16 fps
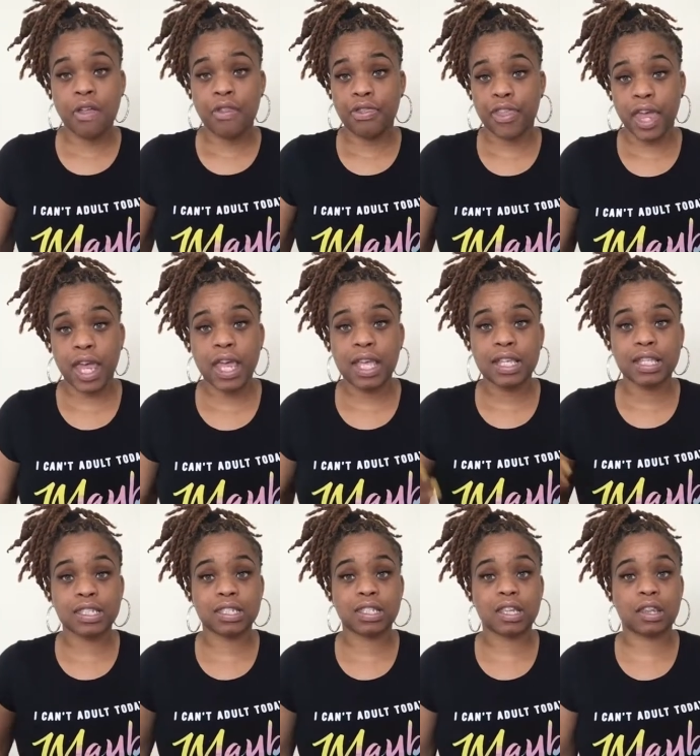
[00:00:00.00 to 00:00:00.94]

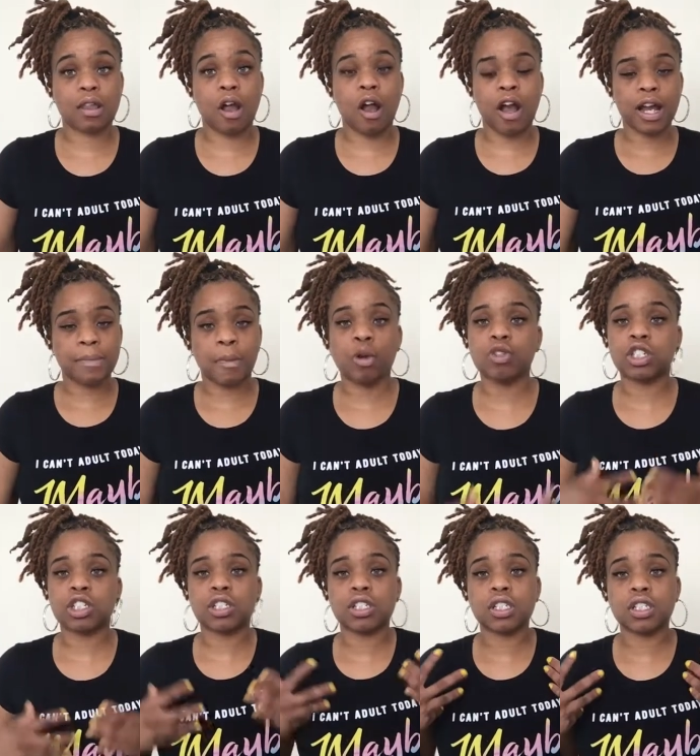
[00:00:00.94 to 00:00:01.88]
these are
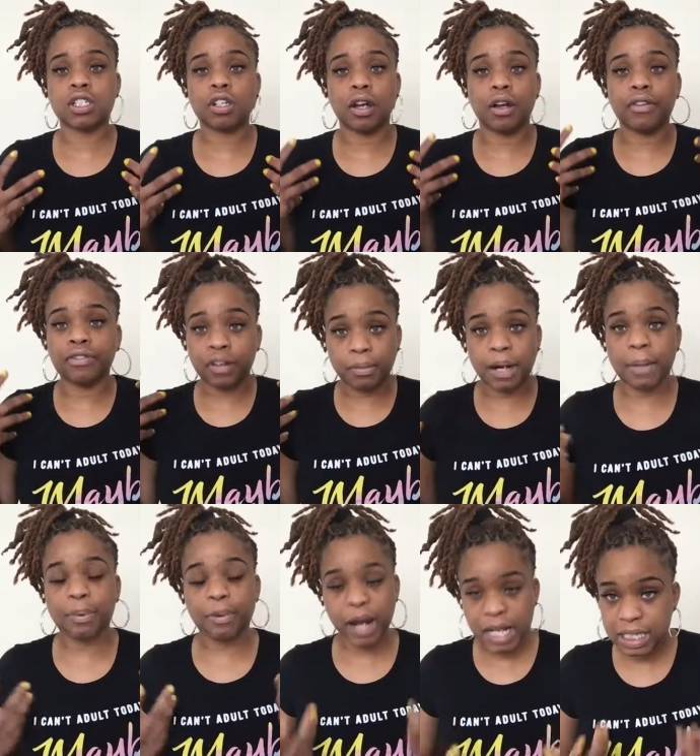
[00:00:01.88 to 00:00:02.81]
emotions from my
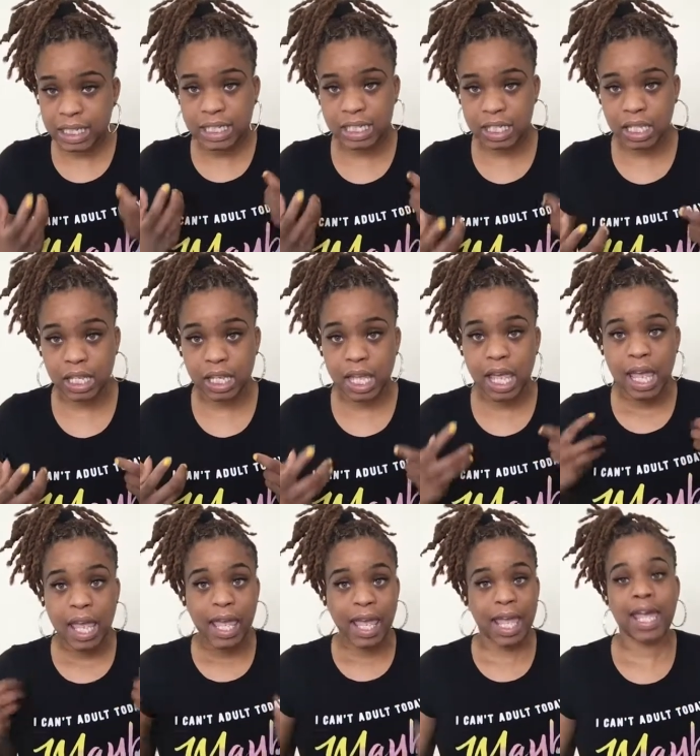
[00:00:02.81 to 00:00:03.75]
pregnancy.
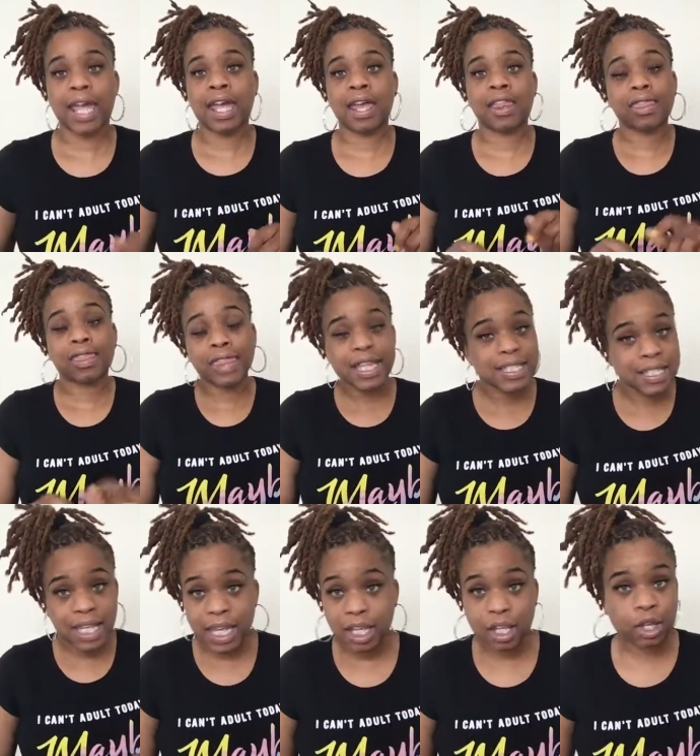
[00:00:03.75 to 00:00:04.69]
And this
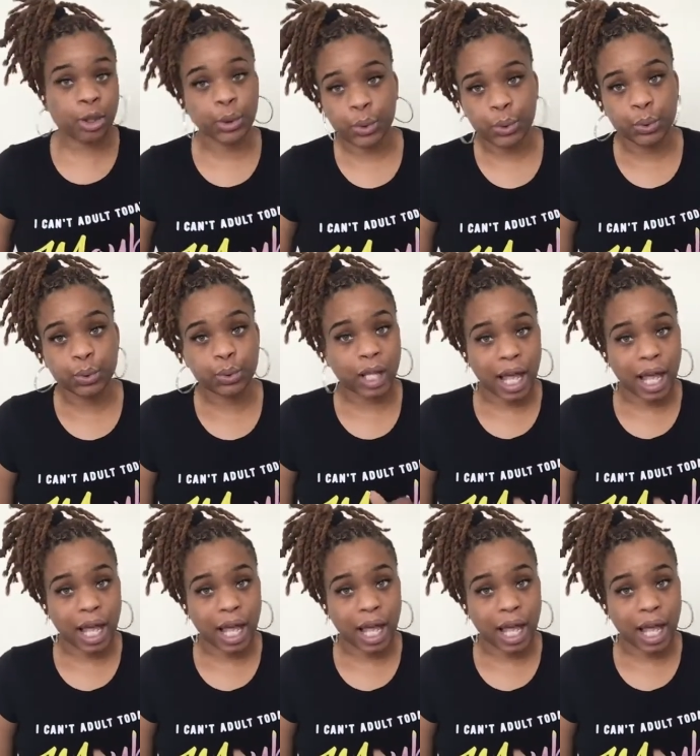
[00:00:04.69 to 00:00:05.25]
ain't cool.